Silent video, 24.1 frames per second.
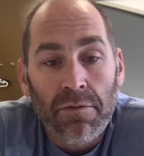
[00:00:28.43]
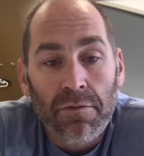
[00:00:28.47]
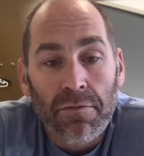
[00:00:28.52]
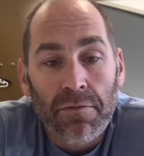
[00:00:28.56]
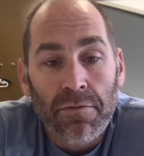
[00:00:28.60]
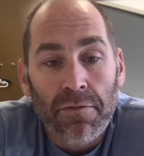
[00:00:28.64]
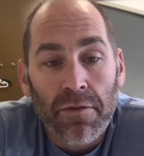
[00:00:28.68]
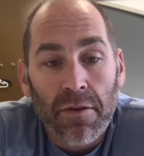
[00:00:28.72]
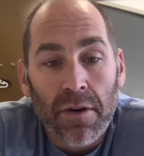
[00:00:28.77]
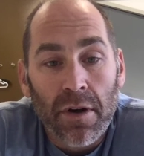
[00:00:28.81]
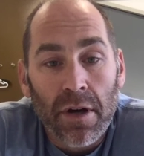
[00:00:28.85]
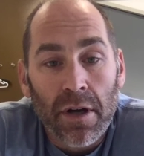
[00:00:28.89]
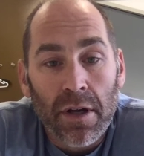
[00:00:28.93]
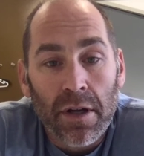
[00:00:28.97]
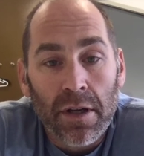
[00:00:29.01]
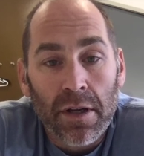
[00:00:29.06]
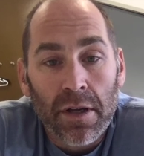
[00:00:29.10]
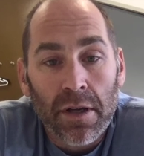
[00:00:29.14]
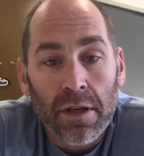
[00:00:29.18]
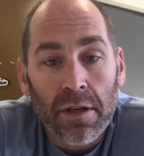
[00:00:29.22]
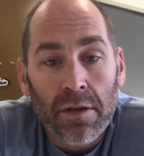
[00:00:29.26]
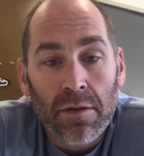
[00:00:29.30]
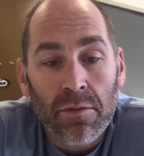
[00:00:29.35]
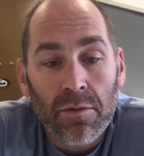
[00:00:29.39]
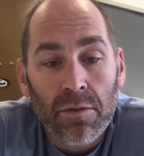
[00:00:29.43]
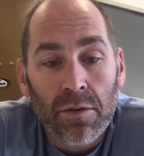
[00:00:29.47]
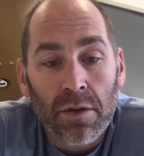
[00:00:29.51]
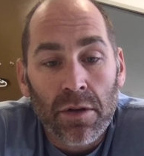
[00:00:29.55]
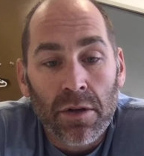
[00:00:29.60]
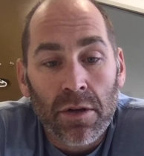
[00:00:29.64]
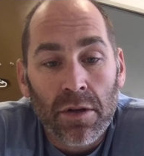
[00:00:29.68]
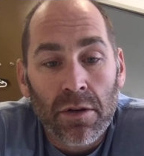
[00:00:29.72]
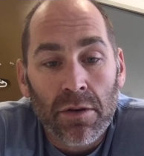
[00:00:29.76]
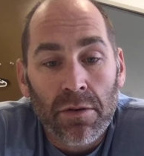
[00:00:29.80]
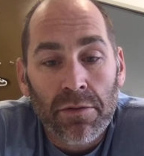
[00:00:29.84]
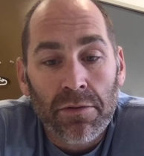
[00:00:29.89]
Friday, we'll
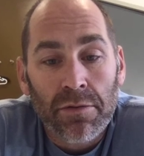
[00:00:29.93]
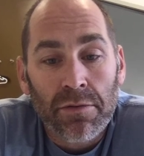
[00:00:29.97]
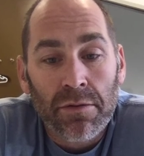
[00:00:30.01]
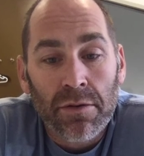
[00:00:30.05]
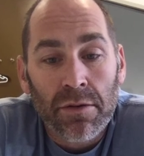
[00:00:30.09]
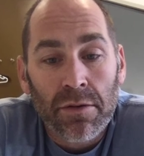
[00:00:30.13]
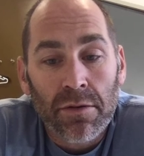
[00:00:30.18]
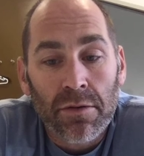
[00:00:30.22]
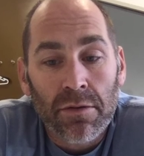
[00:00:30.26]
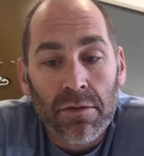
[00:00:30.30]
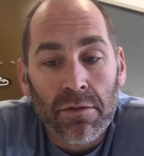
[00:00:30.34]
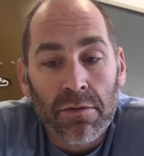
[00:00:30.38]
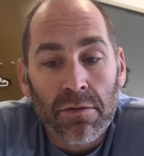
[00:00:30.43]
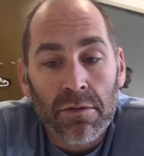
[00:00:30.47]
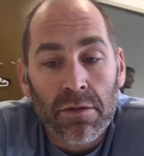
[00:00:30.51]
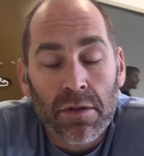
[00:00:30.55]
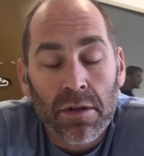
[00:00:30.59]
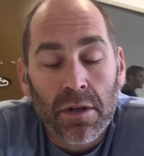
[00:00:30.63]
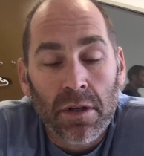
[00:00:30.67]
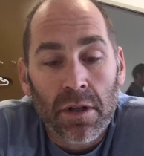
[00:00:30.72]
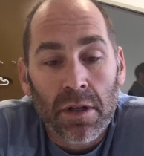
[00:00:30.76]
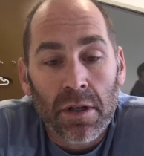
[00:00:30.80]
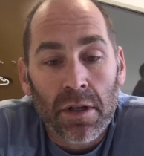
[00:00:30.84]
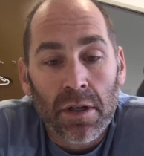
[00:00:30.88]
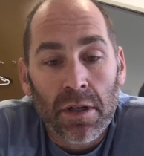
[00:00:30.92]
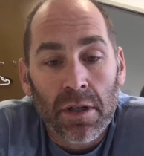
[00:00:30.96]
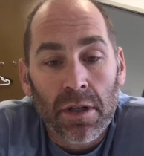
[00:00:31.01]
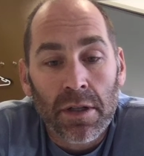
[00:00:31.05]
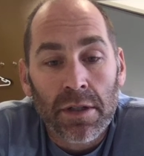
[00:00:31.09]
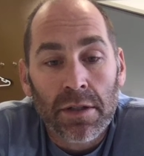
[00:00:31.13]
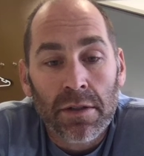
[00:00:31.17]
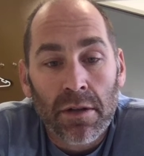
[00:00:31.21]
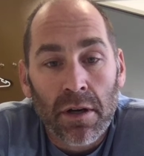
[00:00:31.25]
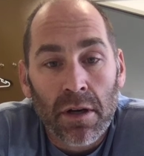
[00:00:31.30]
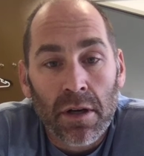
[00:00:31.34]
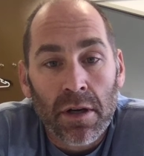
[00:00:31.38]
go through and
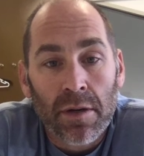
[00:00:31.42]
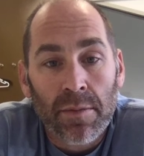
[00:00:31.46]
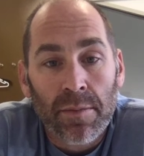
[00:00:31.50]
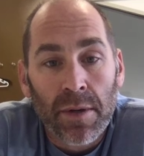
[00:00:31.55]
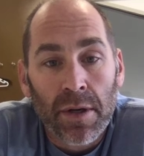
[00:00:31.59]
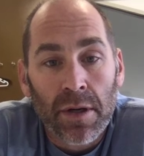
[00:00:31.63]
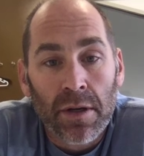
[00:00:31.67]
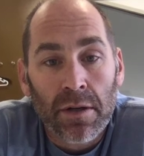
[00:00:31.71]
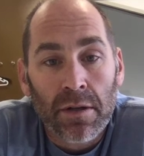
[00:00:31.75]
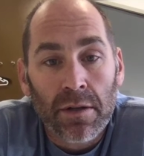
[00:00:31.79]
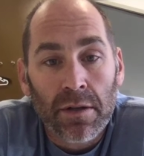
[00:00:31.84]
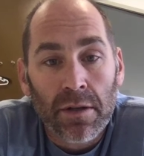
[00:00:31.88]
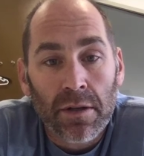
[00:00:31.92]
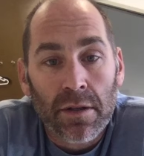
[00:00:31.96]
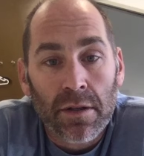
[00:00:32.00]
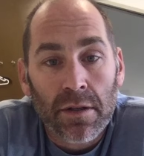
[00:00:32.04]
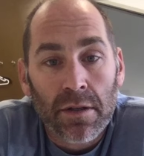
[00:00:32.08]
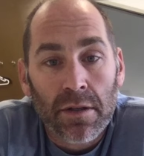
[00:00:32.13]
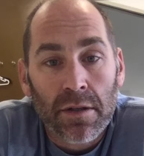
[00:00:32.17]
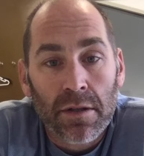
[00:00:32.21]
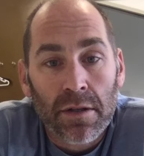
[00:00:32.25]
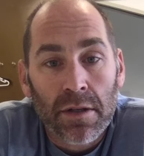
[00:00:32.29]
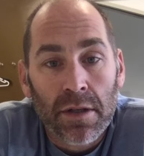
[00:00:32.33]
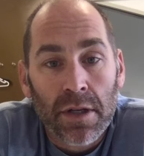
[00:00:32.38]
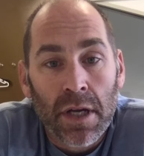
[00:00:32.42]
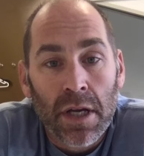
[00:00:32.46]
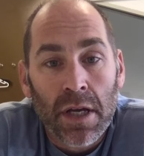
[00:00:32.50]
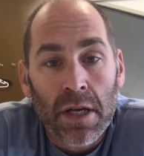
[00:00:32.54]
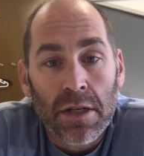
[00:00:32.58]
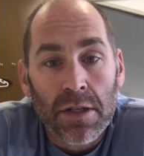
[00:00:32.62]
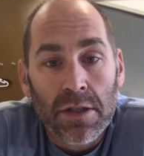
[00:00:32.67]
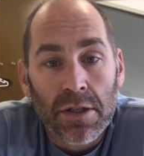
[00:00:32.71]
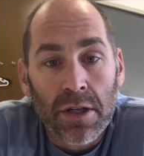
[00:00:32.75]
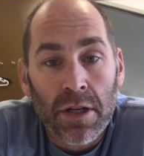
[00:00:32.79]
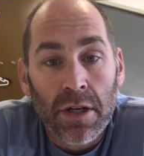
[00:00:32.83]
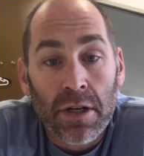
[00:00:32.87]
talk about
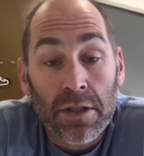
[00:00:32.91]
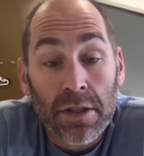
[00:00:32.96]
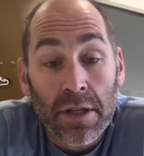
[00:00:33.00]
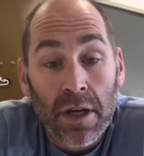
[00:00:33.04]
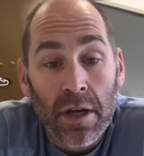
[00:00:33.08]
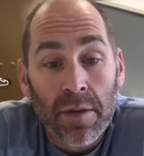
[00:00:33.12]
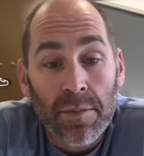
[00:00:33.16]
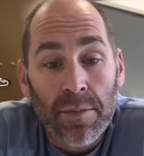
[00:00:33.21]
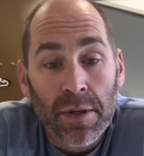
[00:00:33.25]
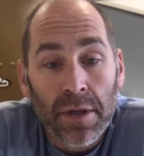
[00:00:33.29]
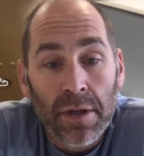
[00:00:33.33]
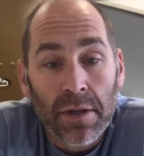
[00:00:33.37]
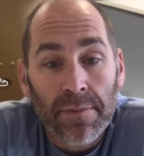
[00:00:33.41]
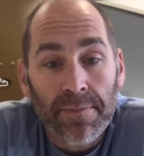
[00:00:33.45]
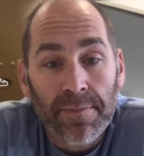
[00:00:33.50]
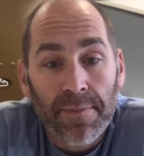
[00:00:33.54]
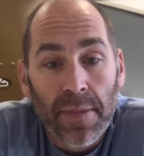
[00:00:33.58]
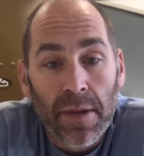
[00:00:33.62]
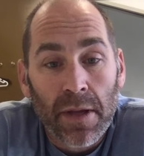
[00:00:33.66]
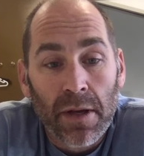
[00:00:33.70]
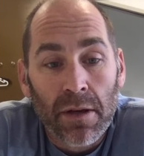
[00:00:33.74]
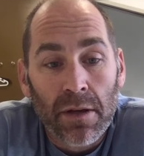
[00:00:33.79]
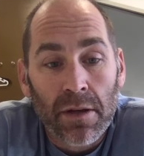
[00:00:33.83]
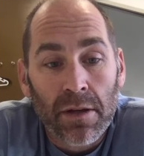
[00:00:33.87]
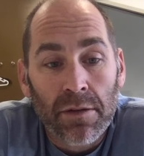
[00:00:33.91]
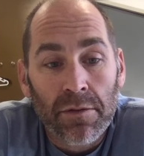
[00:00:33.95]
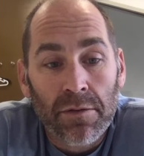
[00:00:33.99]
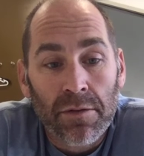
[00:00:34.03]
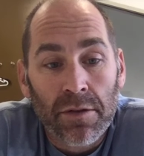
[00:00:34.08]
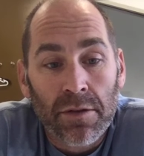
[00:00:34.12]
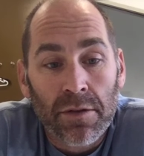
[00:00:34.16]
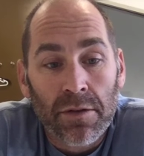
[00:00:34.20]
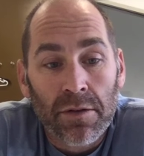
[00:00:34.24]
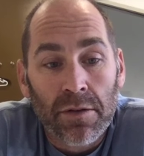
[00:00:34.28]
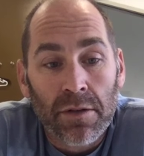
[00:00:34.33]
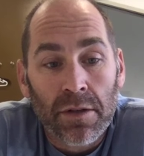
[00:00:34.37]
genotyping. I'll give
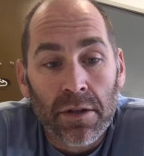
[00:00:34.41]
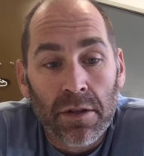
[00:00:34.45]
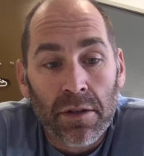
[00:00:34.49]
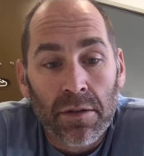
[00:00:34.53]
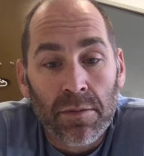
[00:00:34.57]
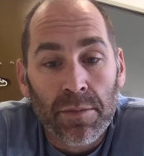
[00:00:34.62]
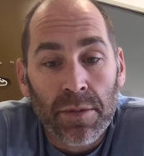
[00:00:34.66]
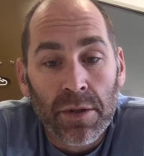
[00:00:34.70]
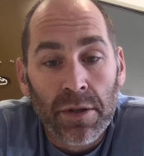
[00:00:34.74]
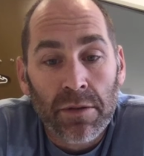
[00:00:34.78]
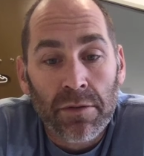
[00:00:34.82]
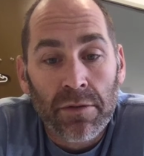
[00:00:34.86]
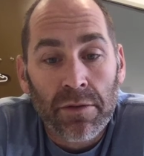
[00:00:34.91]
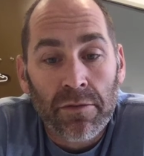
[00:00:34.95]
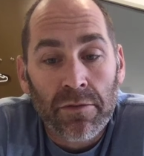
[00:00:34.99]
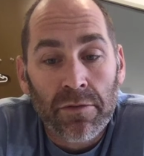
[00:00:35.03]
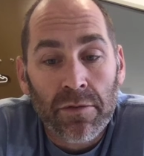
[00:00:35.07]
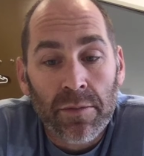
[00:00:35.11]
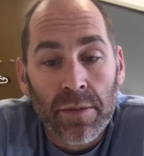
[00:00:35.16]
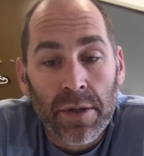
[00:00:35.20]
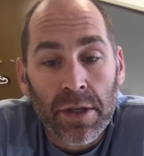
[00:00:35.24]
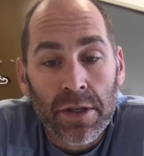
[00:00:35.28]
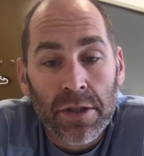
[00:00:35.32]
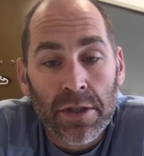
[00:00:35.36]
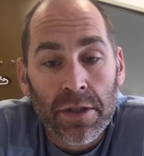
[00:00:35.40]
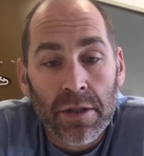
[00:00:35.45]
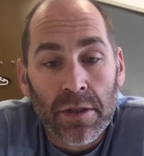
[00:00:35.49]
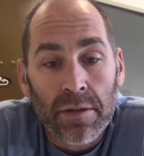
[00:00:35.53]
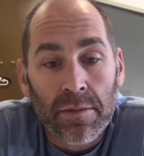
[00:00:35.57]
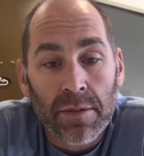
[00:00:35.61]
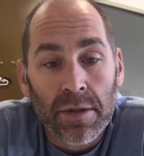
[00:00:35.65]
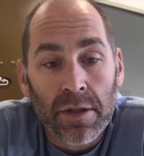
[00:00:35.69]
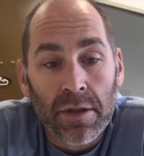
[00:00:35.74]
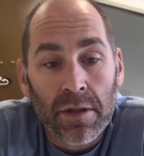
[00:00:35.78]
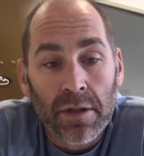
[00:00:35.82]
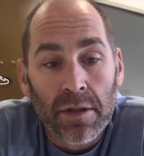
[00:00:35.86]
you a little bit of information
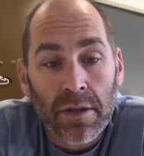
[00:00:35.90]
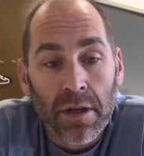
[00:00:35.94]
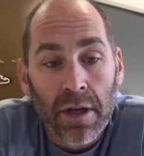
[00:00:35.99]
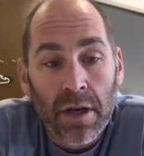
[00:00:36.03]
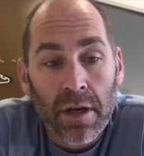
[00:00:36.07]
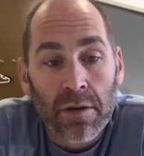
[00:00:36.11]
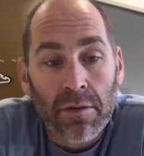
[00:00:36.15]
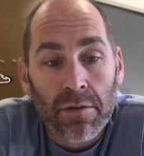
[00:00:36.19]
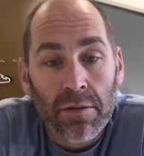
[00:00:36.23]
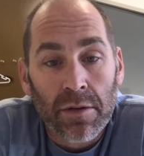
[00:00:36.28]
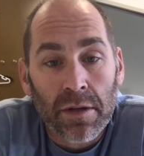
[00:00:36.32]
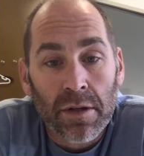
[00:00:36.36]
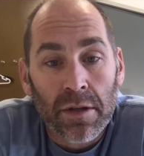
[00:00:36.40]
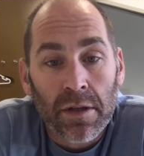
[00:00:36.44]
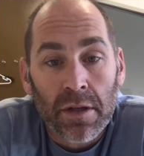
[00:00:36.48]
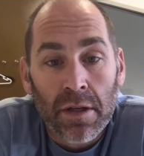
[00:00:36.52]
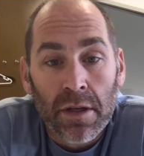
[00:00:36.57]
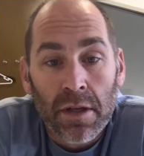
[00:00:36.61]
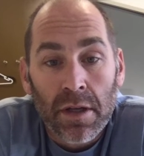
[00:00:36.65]
about how we